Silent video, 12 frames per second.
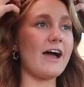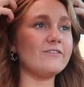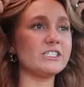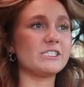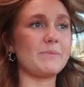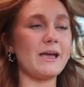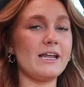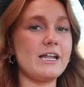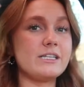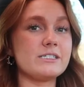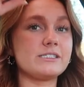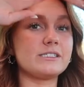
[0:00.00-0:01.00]
I've just been
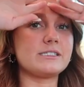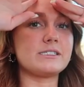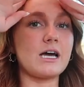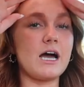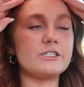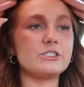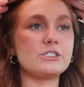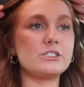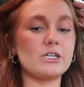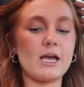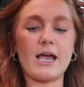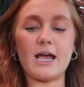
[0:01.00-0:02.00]
in such